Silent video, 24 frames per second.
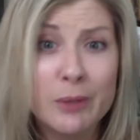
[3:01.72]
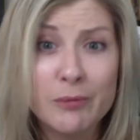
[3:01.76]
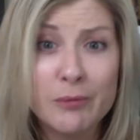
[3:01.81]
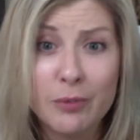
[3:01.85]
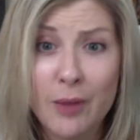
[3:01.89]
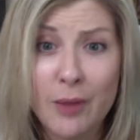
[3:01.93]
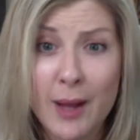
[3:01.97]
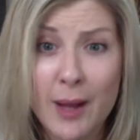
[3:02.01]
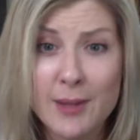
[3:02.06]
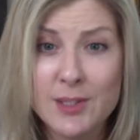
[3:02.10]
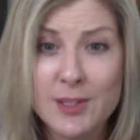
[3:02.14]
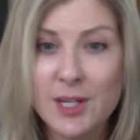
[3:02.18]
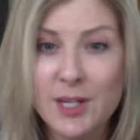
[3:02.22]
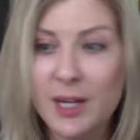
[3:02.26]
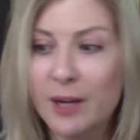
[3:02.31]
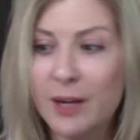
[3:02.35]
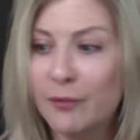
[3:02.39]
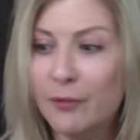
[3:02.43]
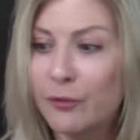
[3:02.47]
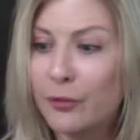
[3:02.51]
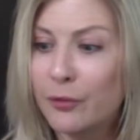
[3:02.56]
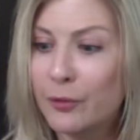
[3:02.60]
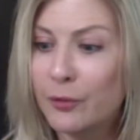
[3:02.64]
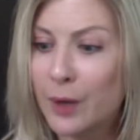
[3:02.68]
flats. I
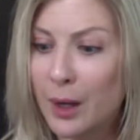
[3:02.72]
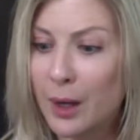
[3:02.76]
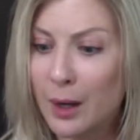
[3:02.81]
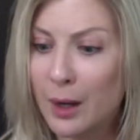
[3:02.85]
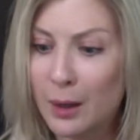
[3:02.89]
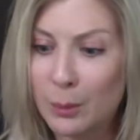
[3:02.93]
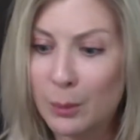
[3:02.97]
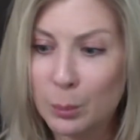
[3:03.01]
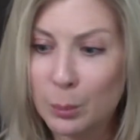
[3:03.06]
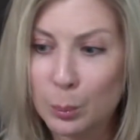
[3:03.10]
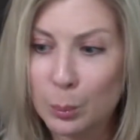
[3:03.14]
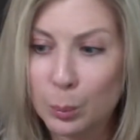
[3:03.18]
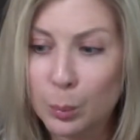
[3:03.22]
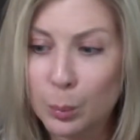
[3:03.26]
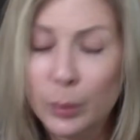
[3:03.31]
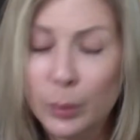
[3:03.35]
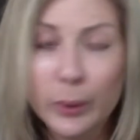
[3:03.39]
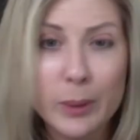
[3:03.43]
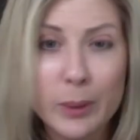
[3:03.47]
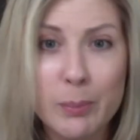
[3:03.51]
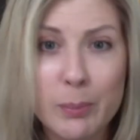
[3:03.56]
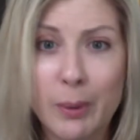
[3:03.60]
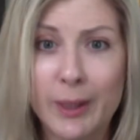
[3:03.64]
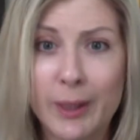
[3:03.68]
have
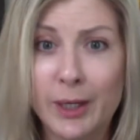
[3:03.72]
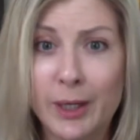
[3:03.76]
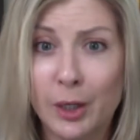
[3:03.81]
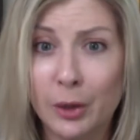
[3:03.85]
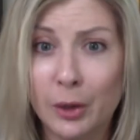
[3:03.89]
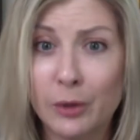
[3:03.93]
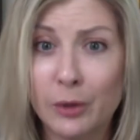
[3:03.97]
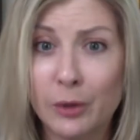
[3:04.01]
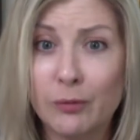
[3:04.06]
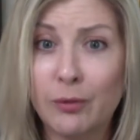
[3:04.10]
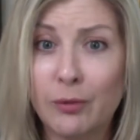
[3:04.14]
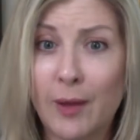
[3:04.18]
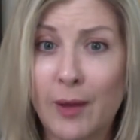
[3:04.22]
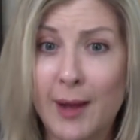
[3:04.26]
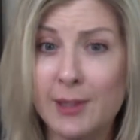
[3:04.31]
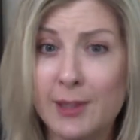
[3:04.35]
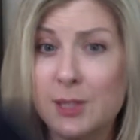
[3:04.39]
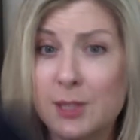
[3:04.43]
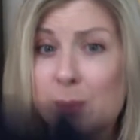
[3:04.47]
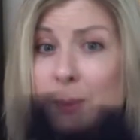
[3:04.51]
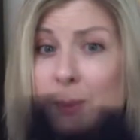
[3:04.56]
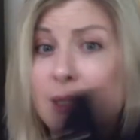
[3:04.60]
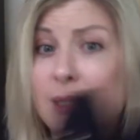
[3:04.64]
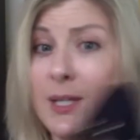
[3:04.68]
really bright colored
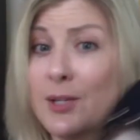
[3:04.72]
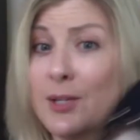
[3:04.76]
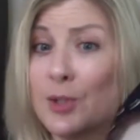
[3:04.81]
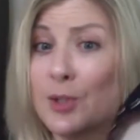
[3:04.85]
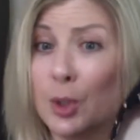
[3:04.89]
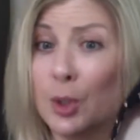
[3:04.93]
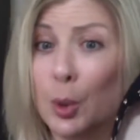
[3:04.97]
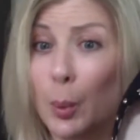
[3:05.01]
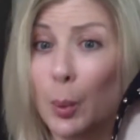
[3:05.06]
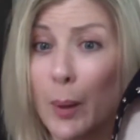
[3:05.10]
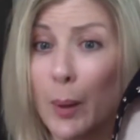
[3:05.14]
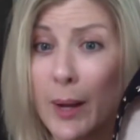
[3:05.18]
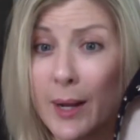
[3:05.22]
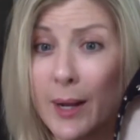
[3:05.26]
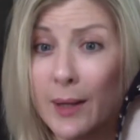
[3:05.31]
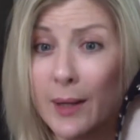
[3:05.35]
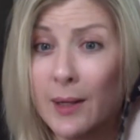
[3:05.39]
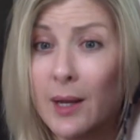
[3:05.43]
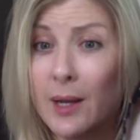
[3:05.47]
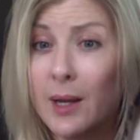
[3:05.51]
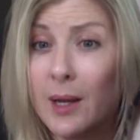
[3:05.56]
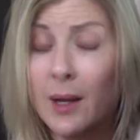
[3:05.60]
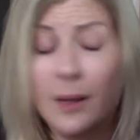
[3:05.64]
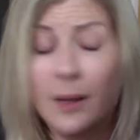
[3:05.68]
flats, but these are great.
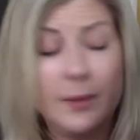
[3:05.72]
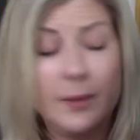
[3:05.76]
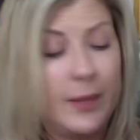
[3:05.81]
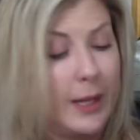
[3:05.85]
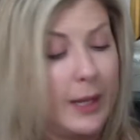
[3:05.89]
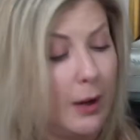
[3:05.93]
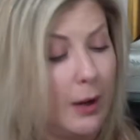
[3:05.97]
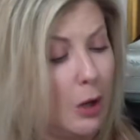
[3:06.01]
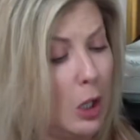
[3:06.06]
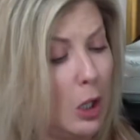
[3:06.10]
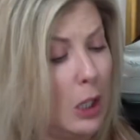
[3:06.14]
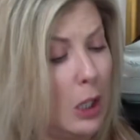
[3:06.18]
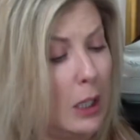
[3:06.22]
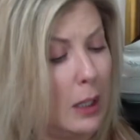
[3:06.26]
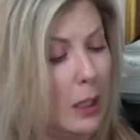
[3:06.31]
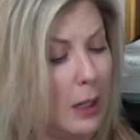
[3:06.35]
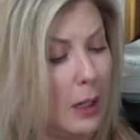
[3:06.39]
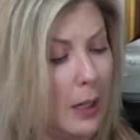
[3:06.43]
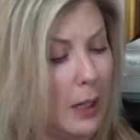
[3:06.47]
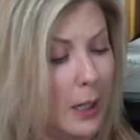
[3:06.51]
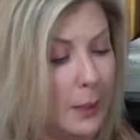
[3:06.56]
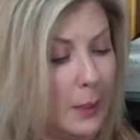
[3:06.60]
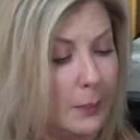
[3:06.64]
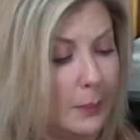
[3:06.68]
They
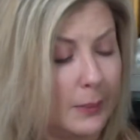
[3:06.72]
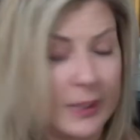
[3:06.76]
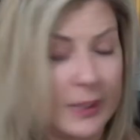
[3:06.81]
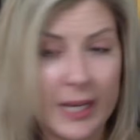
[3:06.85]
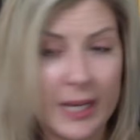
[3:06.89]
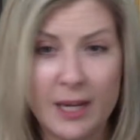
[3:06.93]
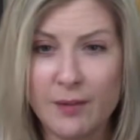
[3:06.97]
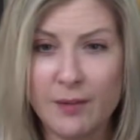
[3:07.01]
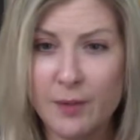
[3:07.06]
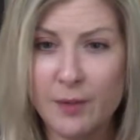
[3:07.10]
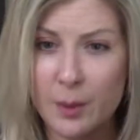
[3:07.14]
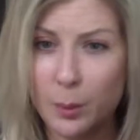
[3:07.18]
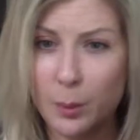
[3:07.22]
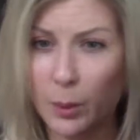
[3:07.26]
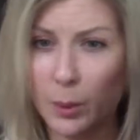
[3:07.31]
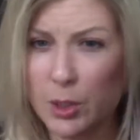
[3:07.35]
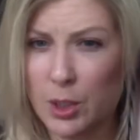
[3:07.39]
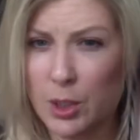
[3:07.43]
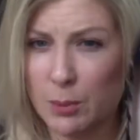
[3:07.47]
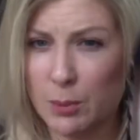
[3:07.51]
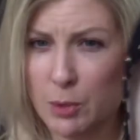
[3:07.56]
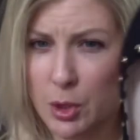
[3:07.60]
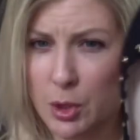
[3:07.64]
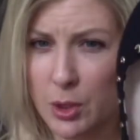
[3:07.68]
are navy, which
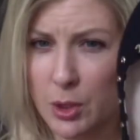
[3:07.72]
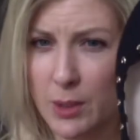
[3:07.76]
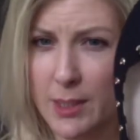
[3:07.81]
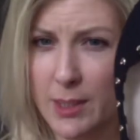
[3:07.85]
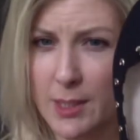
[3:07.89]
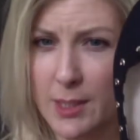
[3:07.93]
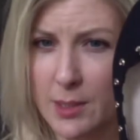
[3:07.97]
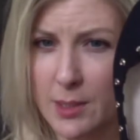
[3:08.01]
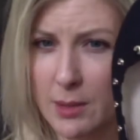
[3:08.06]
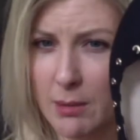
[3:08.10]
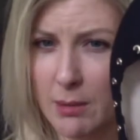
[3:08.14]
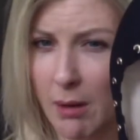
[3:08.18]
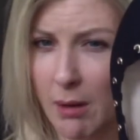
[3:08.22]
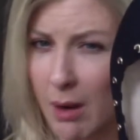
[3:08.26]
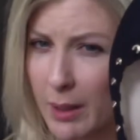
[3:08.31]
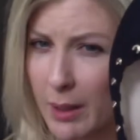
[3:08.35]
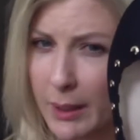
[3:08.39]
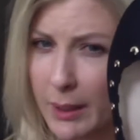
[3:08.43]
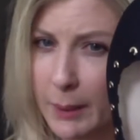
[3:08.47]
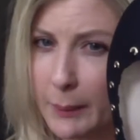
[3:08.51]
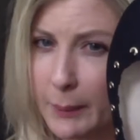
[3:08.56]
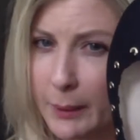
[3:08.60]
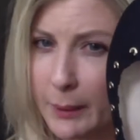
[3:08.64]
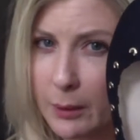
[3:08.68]
I'm sure is not
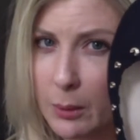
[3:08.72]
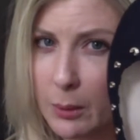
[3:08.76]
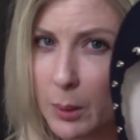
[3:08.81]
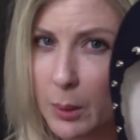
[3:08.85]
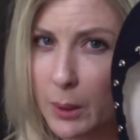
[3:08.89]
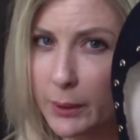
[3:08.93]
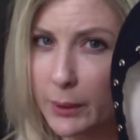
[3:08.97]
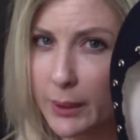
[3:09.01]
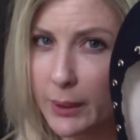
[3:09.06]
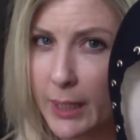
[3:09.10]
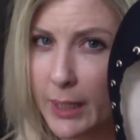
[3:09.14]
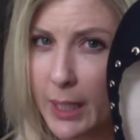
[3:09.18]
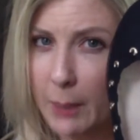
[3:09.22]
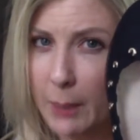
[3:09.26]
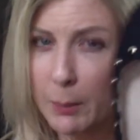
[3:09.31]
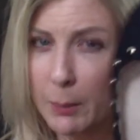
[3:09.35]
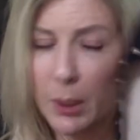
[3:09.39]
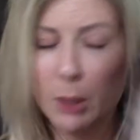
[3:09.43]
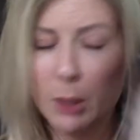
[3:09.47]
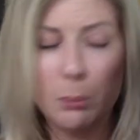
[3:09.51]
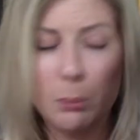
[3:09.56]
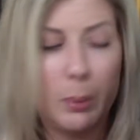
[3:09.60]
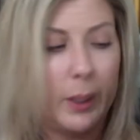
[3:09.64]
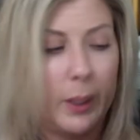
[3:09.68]
coming through on the
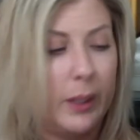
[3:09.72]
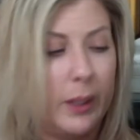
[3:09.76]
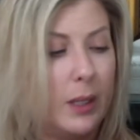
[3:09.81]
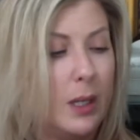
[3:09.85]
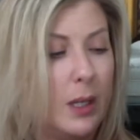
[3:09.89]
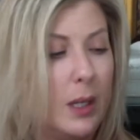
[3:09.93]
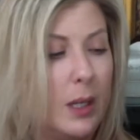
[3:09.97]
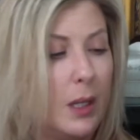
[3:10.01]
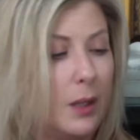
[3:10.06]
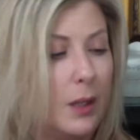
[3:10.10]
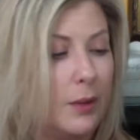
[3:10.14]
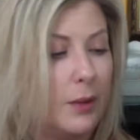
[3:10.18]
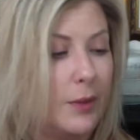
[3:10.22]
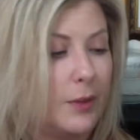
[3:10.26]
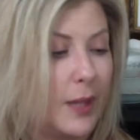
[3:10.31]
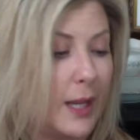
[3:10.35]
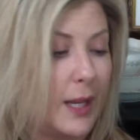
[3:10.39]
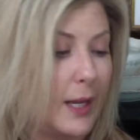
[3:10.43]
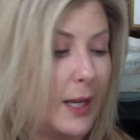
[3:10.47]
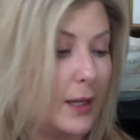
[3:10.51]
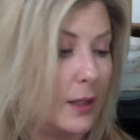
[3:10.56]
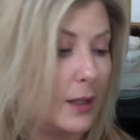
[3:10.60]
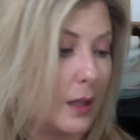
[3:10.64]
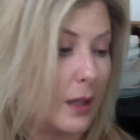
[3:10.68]
camera, but
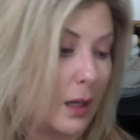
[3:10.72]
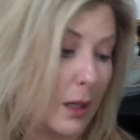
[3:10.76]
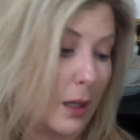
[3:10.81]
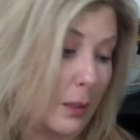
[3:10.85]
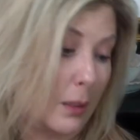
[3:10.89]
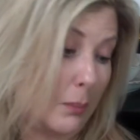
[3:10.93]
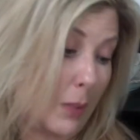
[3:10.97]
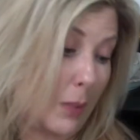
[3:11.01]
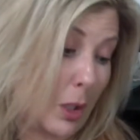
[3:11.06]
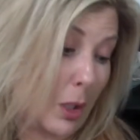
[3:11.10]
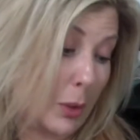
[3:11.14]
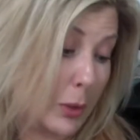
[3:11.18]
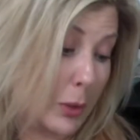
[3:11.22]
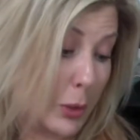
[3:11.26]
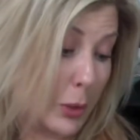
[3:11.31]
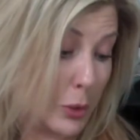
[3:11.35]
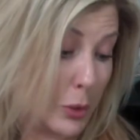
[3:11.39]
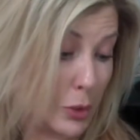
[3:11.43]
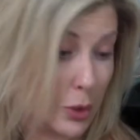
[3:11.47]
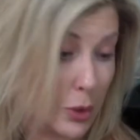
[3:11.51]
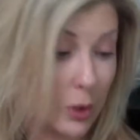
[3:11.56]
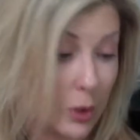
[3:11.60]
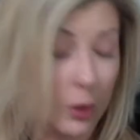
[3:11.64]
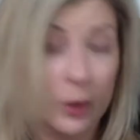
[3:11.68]
they are
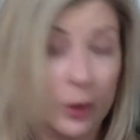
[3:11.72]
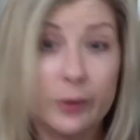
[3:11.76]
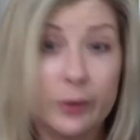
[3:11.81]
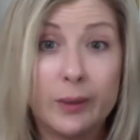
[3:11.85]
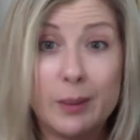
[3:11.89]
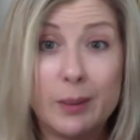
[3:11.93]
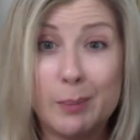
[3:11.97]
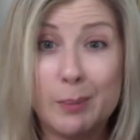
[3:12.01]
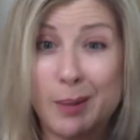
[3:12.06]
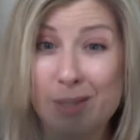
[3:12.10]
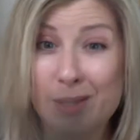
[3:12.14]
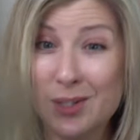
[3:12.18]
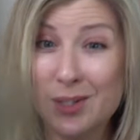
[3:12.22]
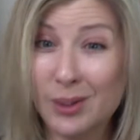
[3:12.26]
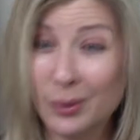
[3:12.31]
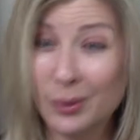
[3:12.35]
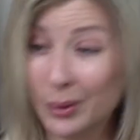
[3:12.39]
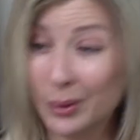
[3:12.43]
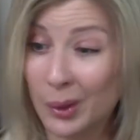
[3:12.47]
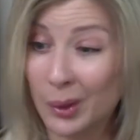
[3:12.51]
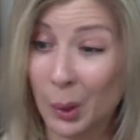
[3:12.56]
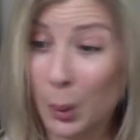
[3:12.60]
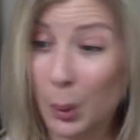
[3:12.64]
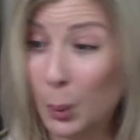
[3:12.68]
neutral and they basically
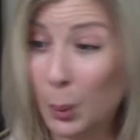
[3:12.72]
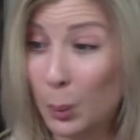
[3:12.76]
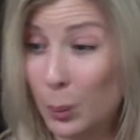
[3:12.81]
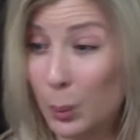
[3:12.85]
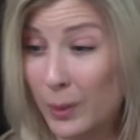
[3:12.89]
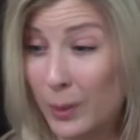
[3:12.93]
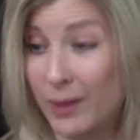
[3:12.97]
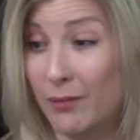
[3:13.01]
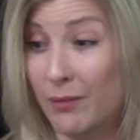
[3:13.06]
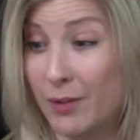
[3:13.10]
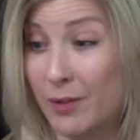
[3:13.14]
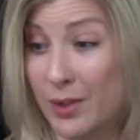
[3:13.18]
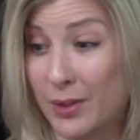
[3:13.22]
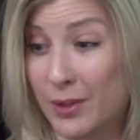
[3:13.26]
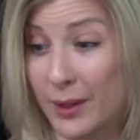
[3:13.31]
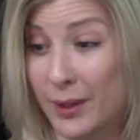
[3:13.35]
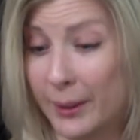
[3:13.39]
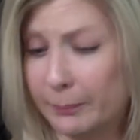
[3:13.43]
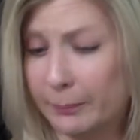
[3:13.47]
go with everything.